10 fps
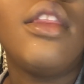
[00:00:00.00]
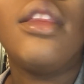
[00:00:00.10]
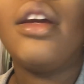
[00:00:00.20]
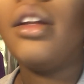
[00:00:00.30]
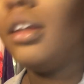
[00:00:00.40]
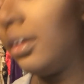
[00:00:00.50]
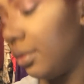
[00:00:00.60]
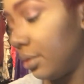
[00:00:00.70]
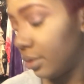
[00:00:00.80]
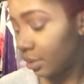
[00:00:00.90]
And then
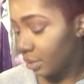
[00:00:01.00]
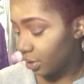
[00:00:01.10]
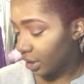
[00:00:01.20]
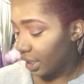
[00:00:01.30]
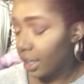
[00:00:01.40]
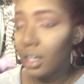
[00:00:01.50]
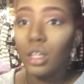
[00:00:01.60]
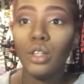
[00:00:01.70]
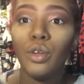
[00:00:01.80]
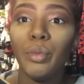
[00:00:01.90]
we're going to add
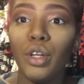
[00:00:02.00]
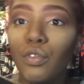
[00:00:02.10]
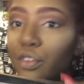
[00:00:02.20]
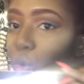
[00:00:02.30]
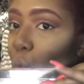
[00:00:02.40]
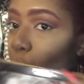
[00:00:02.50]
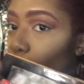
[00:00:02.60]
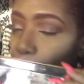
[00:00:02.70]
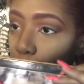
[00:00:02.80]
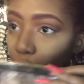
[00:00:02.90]
a little bit of
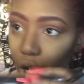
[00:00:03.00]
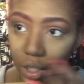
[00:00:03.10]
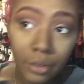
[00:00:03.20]
noir.